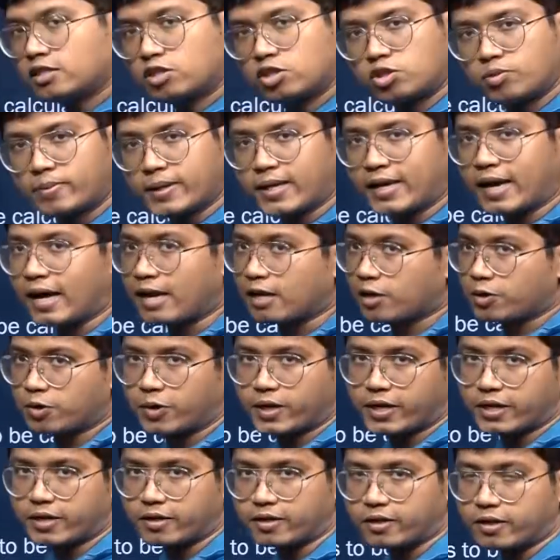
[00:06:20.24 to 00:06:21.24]
is to be
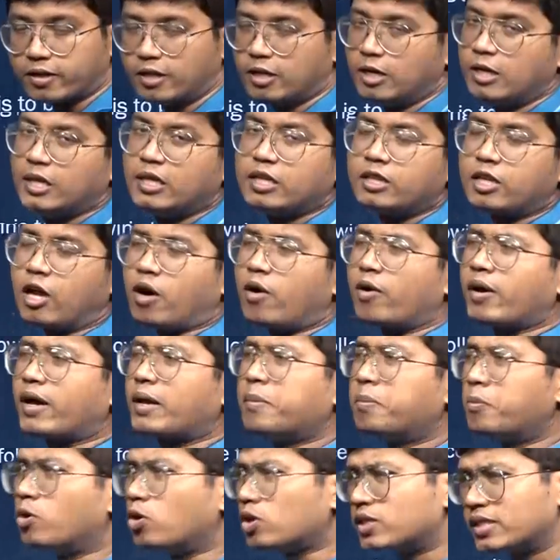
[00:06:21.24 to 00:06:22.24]
calculated. Now
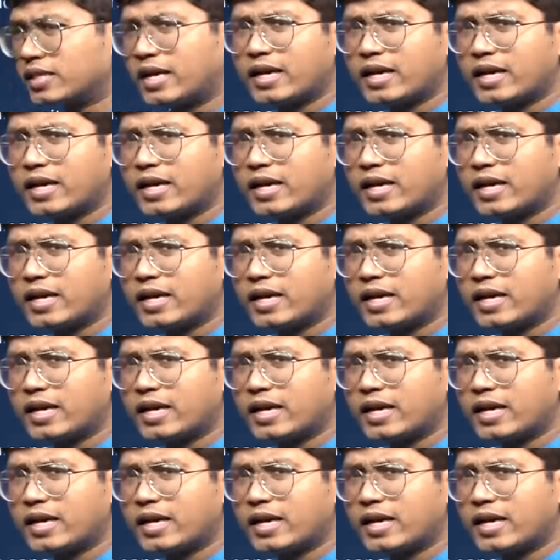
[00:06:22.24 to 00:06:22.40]
in most